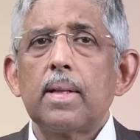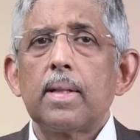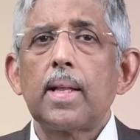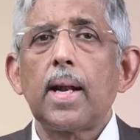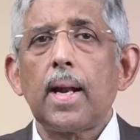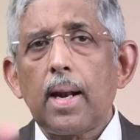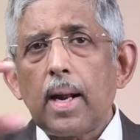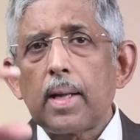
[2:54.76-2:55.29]

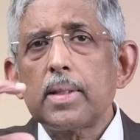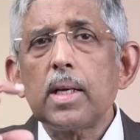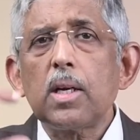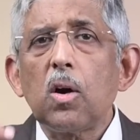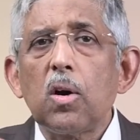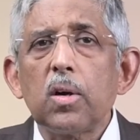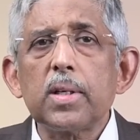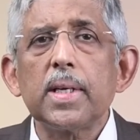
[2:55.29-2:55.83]
there are other
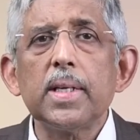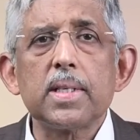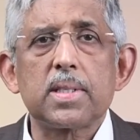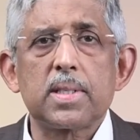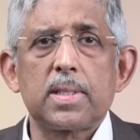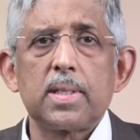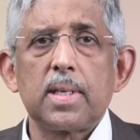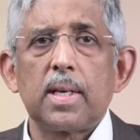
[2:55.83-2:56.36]

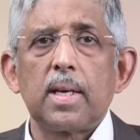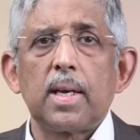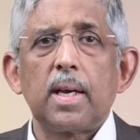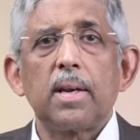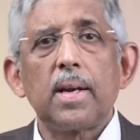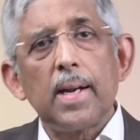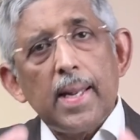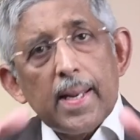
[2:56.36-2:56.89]
organs
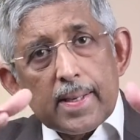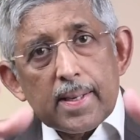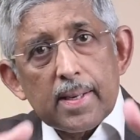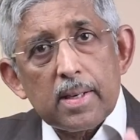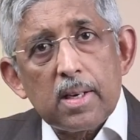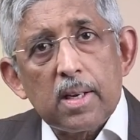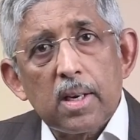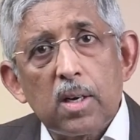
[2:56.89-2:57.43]

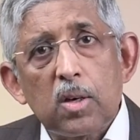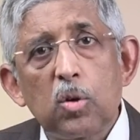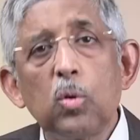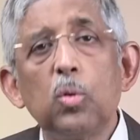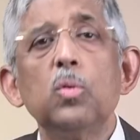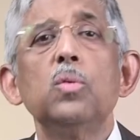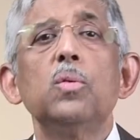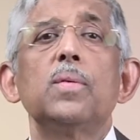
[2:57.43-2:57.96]
related
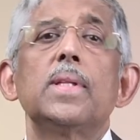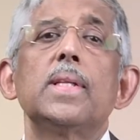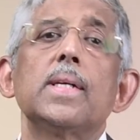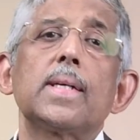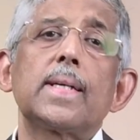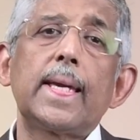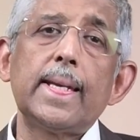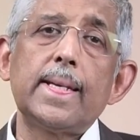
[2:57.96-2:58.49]
to
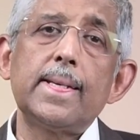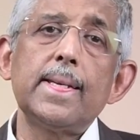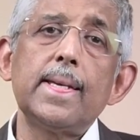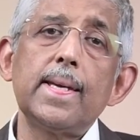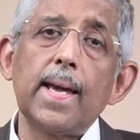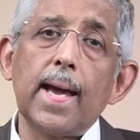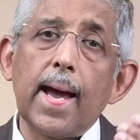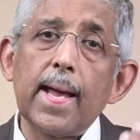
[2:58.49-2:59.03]
the
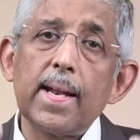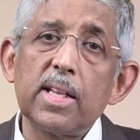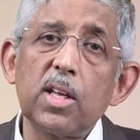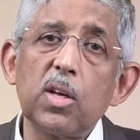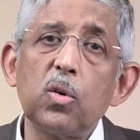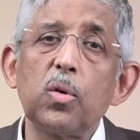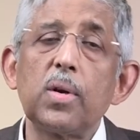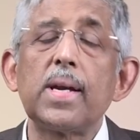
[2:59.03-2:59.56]
kidney and the
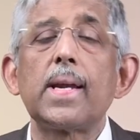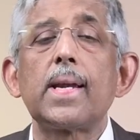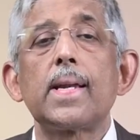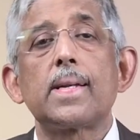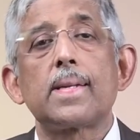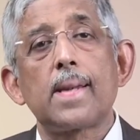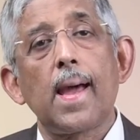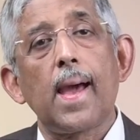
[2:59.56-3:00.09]

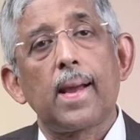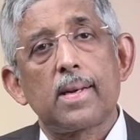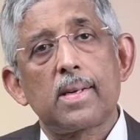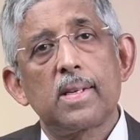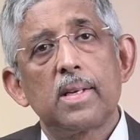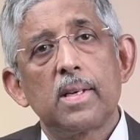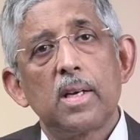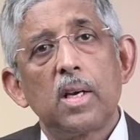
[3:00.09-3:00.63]
urinary
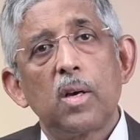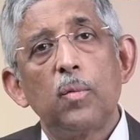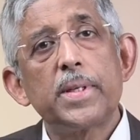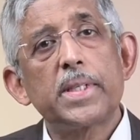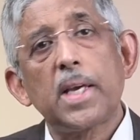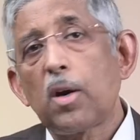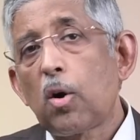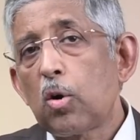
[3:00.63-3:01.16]
tract
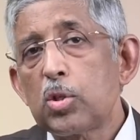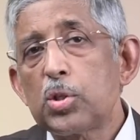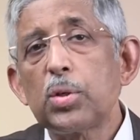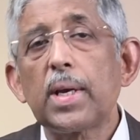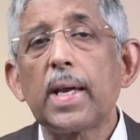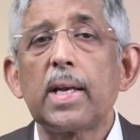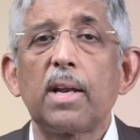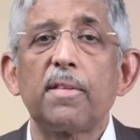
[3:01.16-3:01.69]
which can also
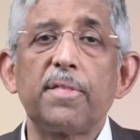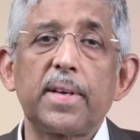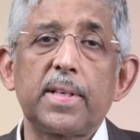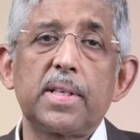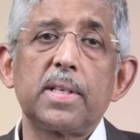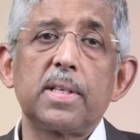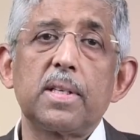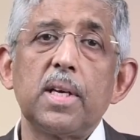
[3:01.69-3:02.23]
get
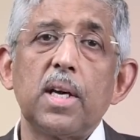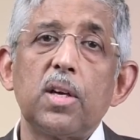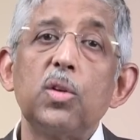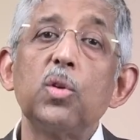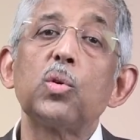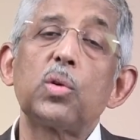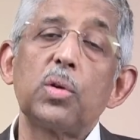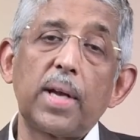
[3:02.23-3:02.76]
affected
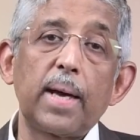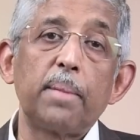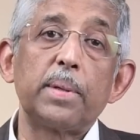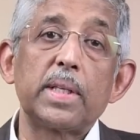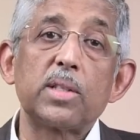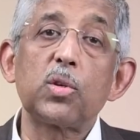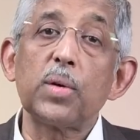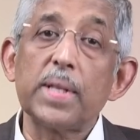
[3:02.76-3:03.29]
due to
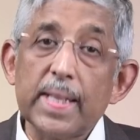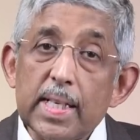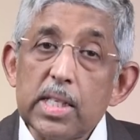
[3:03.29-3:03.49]
diabetes. So in